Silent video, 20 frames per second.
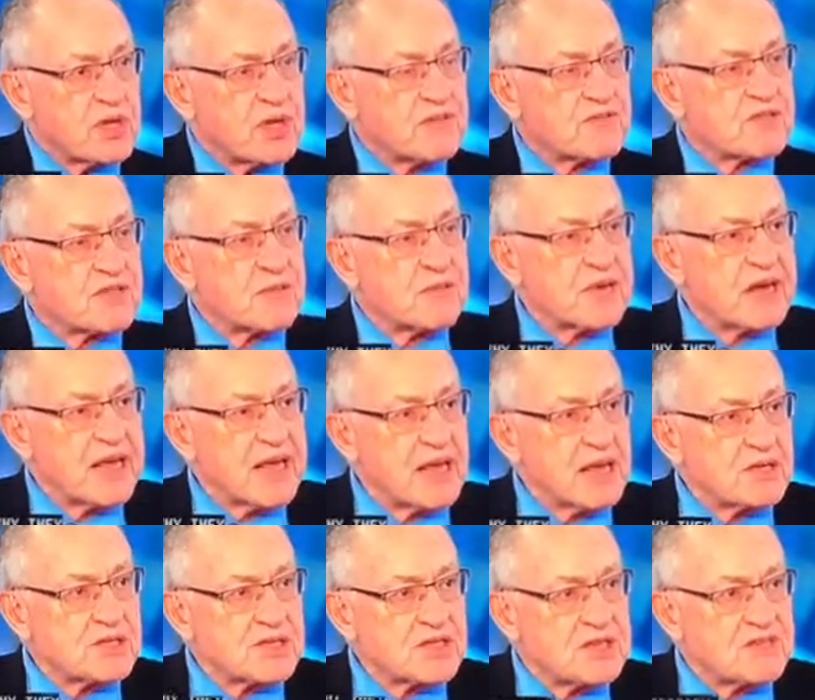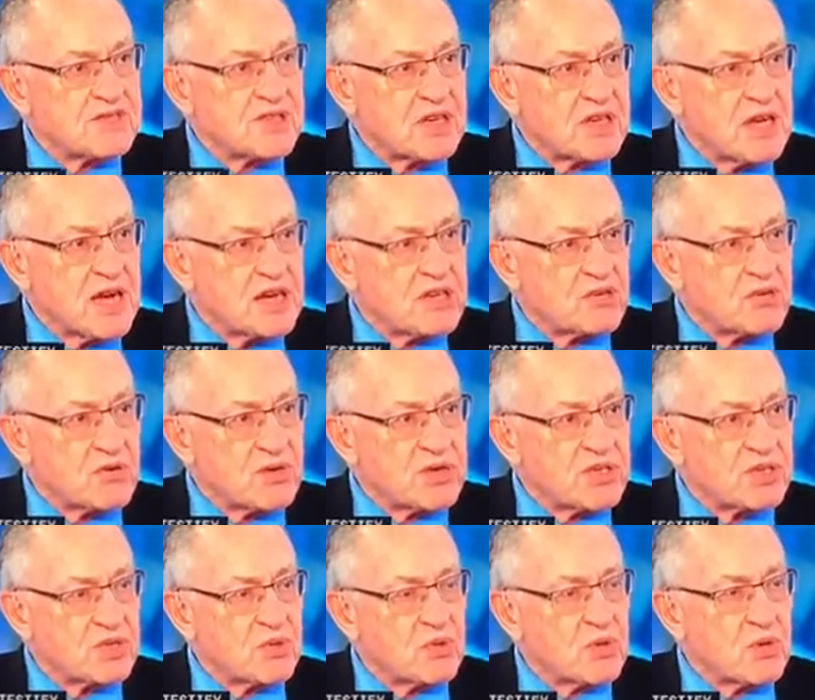If somebody else gives a
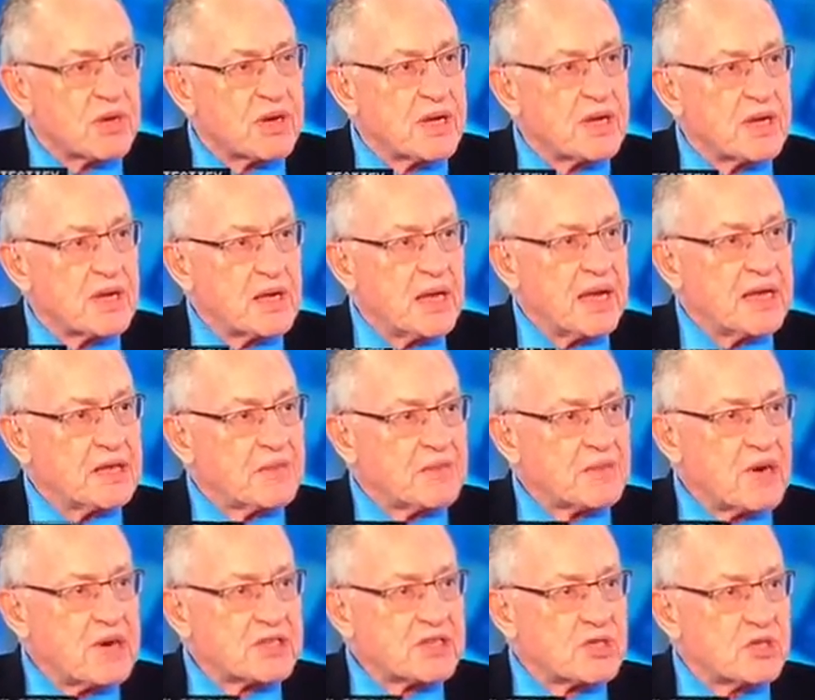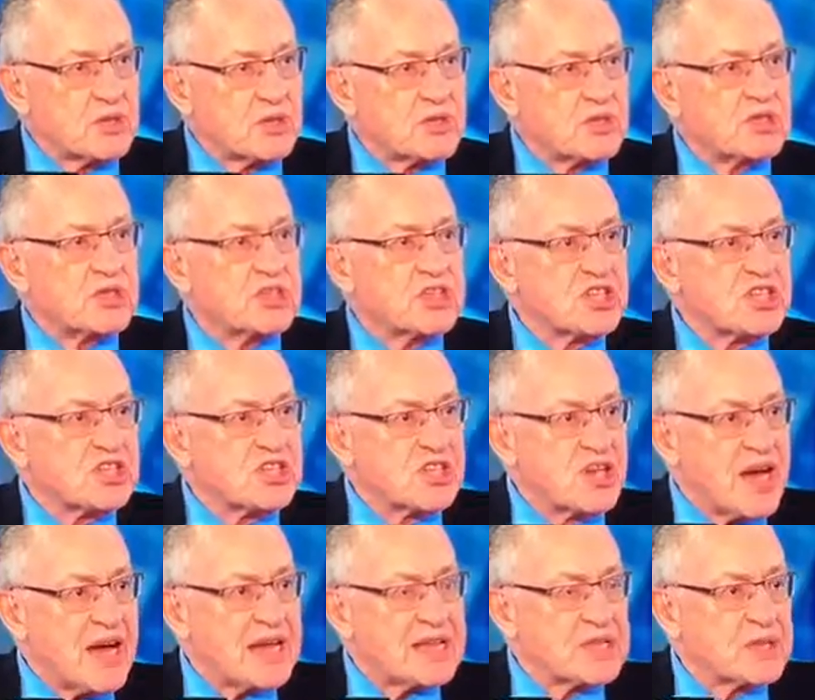contrary story and the prosecutors
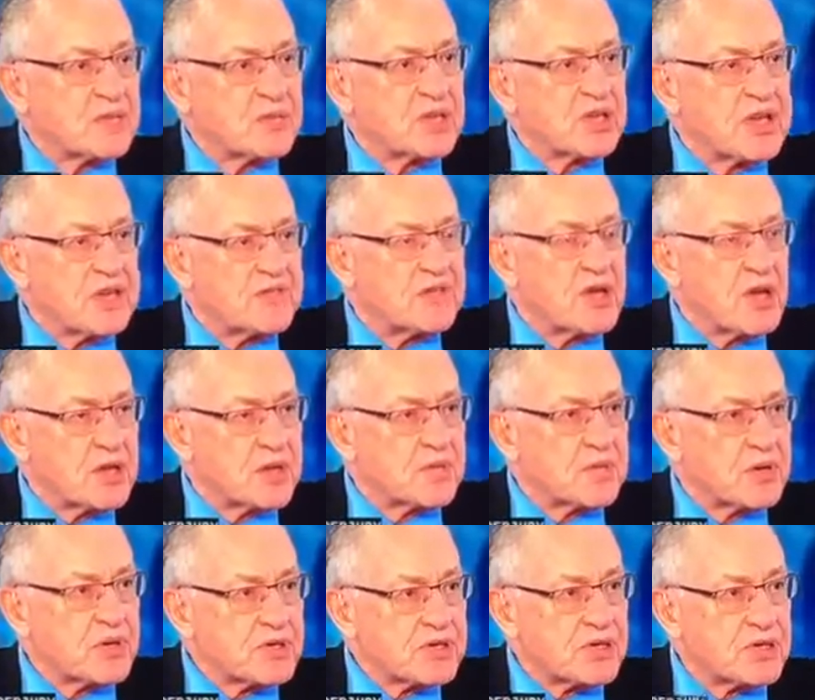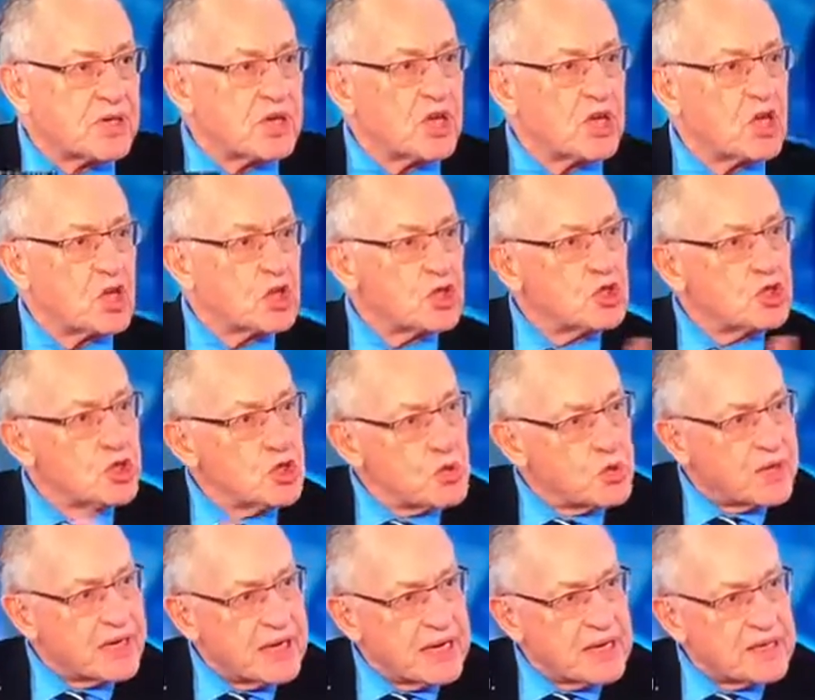decide to believe the other person,
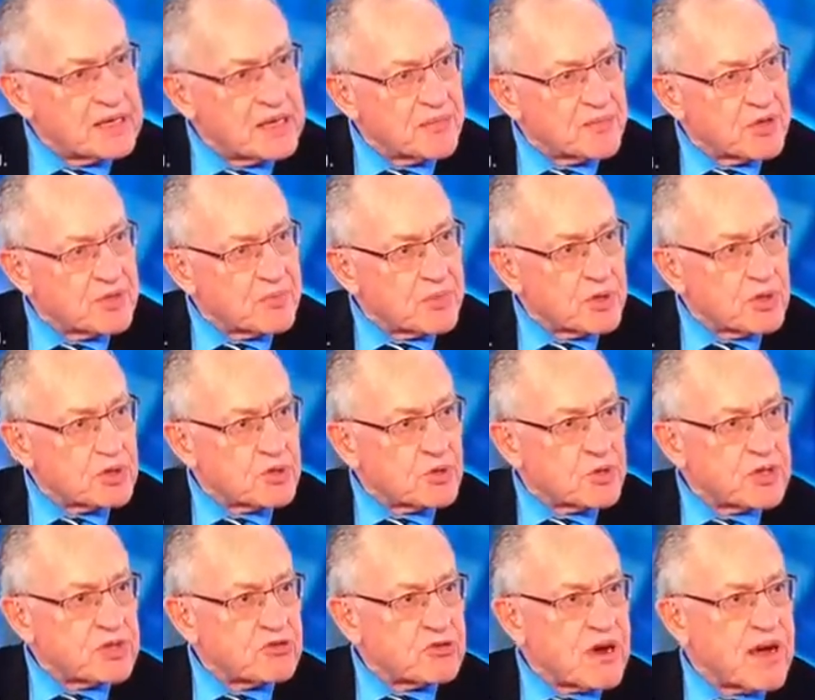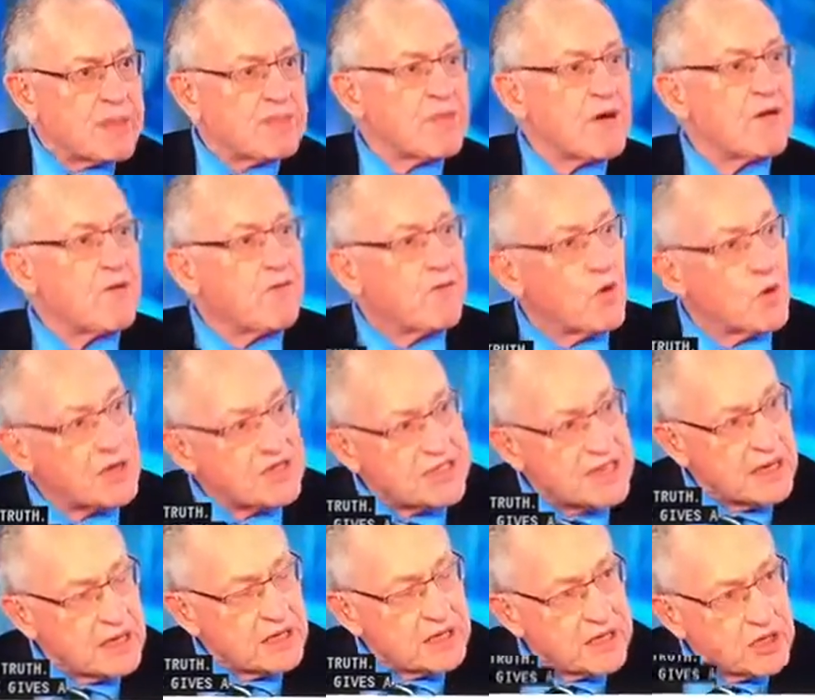you can end up in a perjury trap for
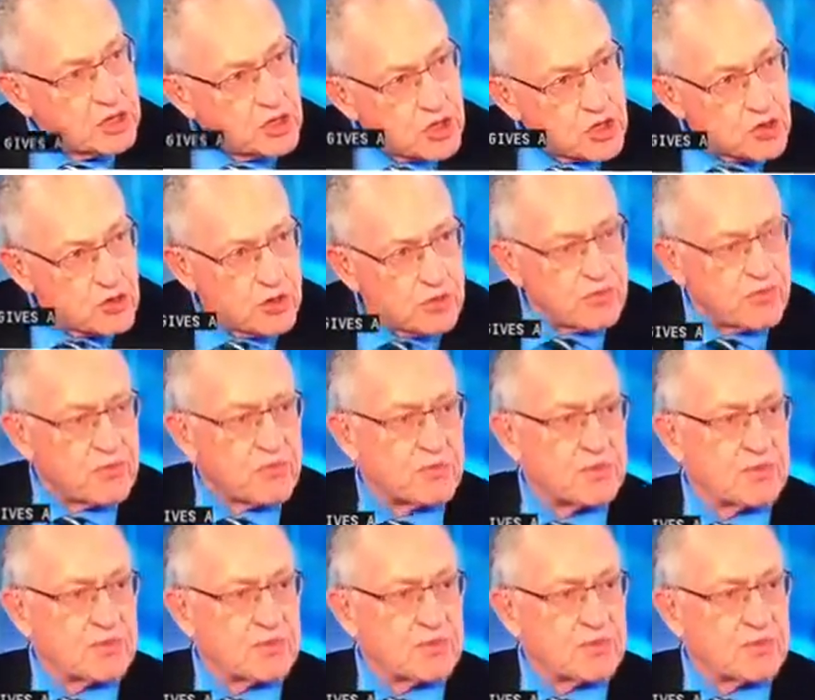telling the truth.